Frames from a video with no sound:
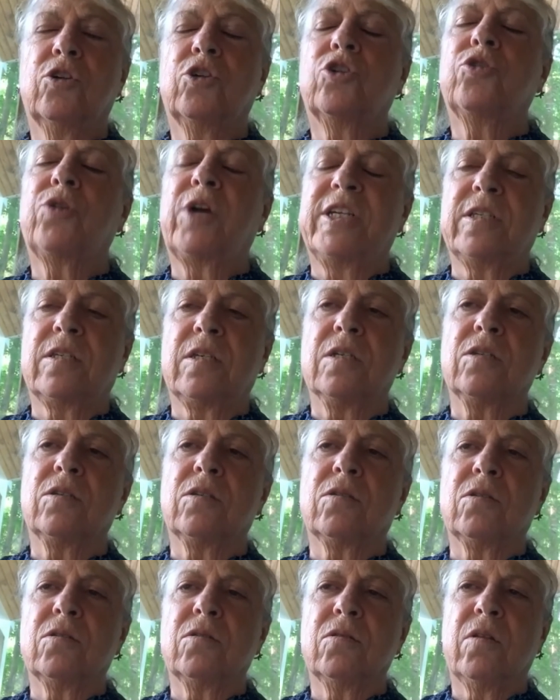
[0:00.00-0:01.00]

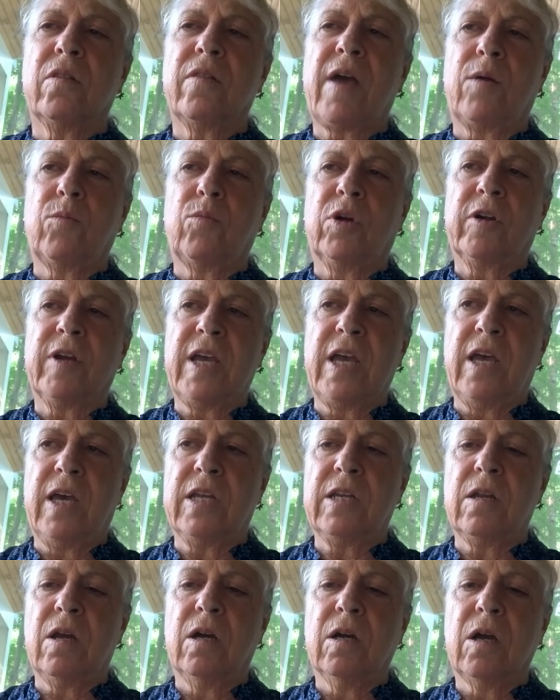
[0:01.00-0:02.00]
crisis that we're
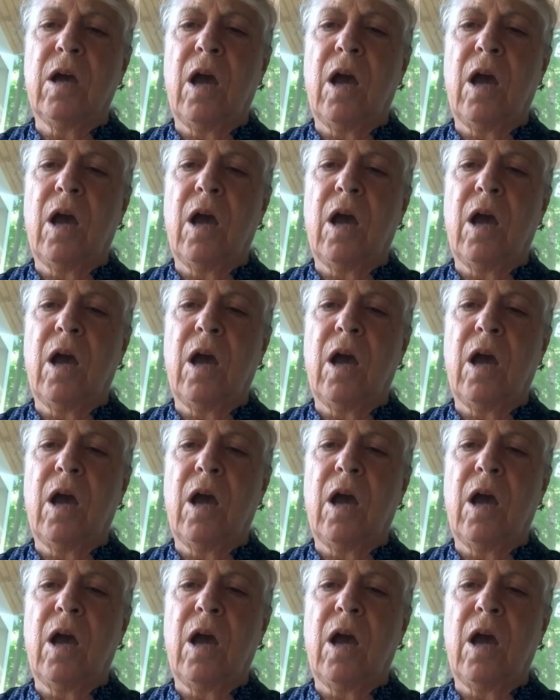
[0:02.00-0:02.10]
in.